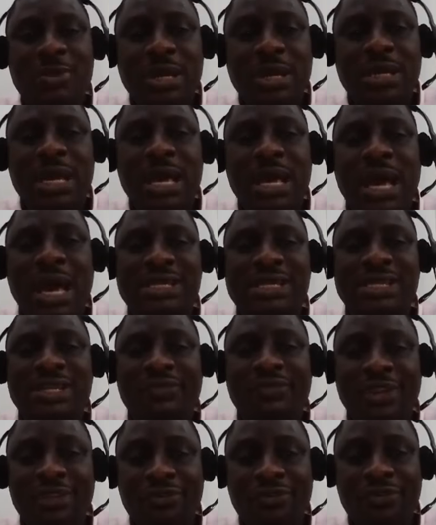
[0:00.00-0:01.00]
manner as is
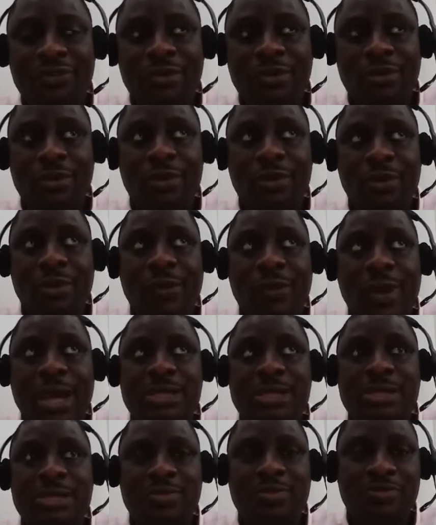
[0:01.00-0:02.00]
faithful,
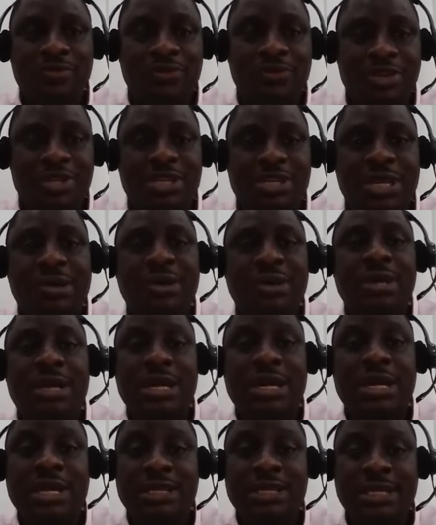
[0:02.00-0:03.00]
right? Fiduciary,
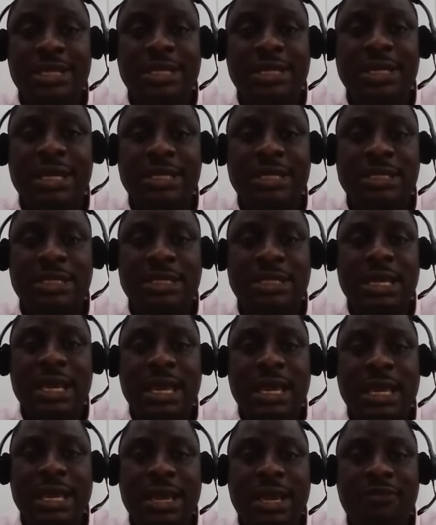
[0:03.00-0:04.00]
diligent,
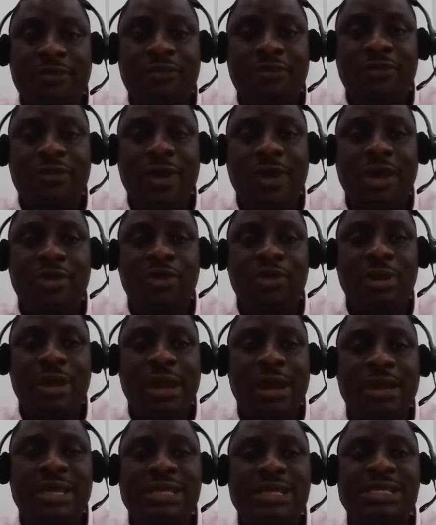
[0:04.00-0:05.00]
careful, and
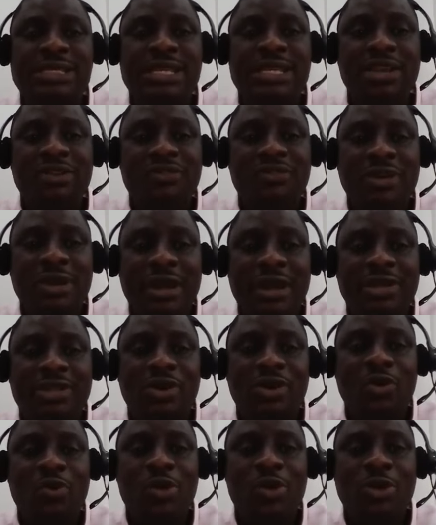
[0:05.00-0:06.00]
ordinarily skillful
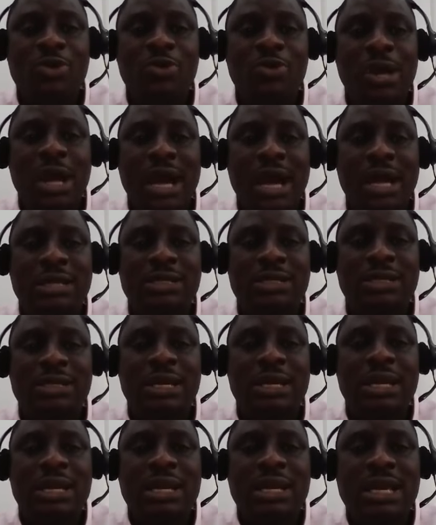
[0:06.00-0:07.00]
director, which will act
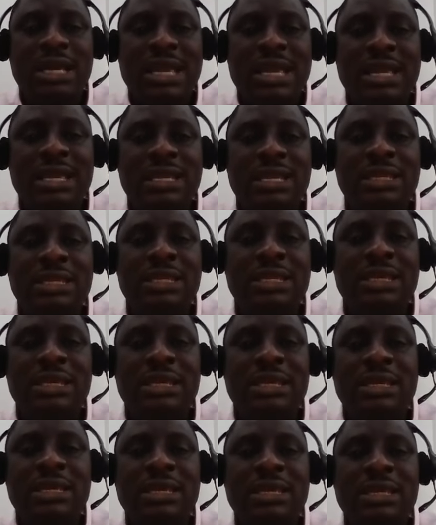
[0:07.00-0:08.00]
in
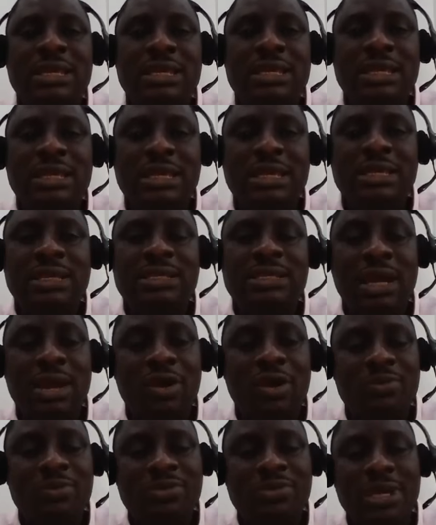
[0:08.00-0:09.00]
the
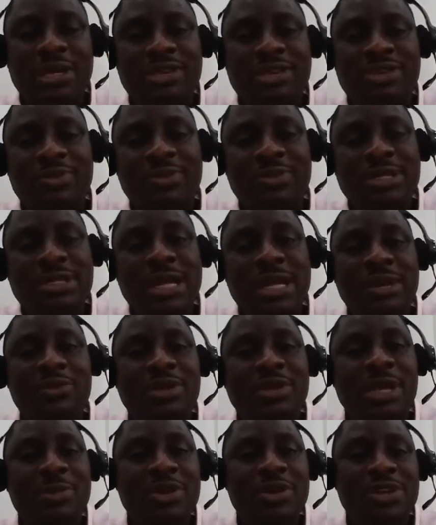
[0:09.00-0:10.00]
circumstance. So basically,
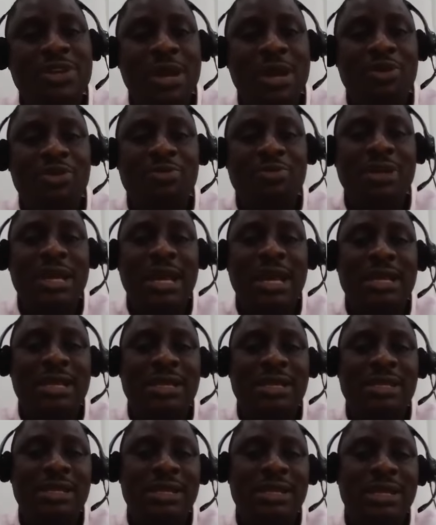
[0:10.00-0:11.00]
what I mentioned was
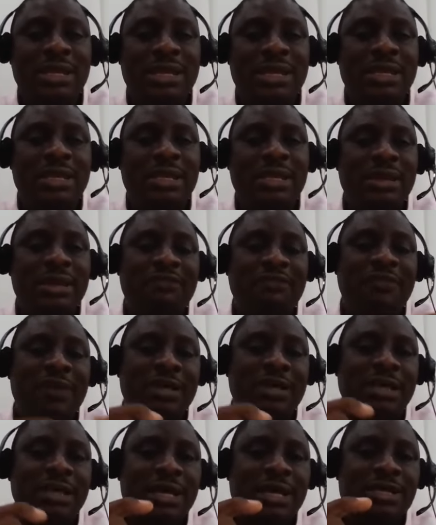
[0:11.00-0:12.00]
basically the
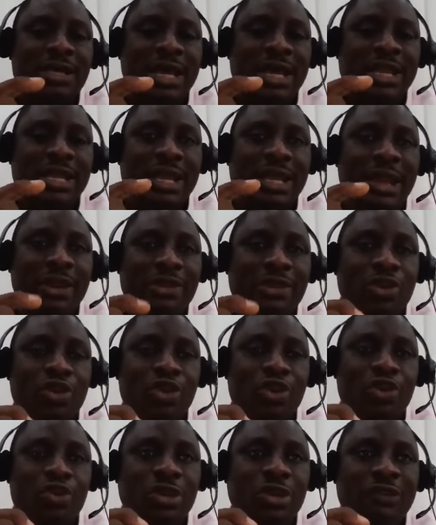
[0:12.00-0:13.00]
fact that as a director
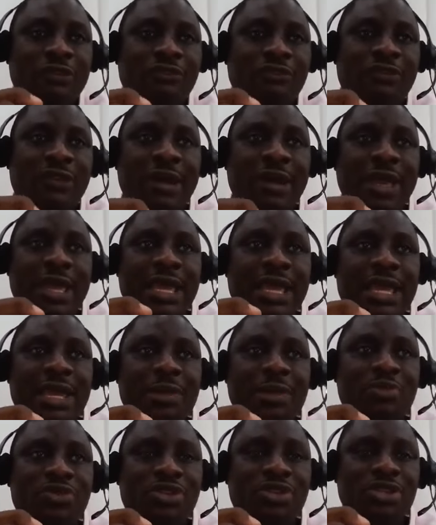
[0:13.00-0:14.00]
you hold a very key
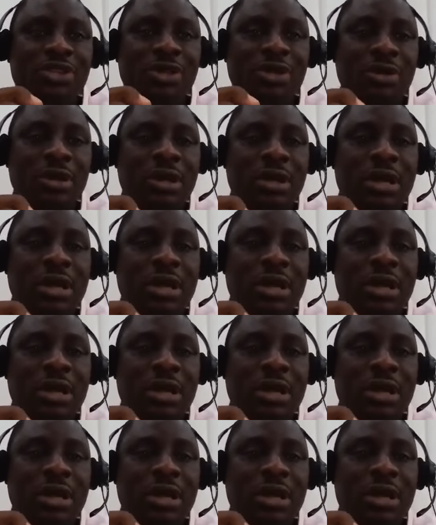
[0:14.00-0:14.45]
position,